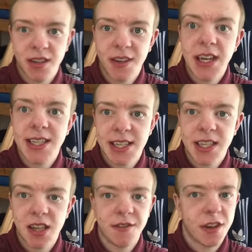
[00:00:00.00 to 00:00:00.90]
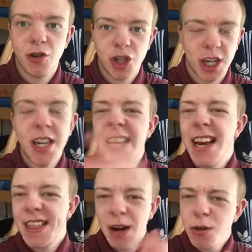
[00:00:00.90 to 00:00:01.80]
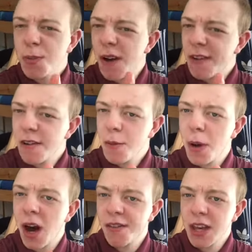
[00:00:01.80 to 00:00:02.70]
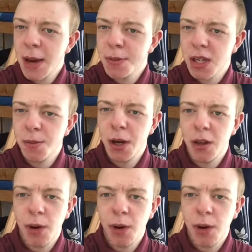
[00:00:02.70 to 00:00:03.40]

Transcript: of years into the future. That was my favourite part of the episode, by the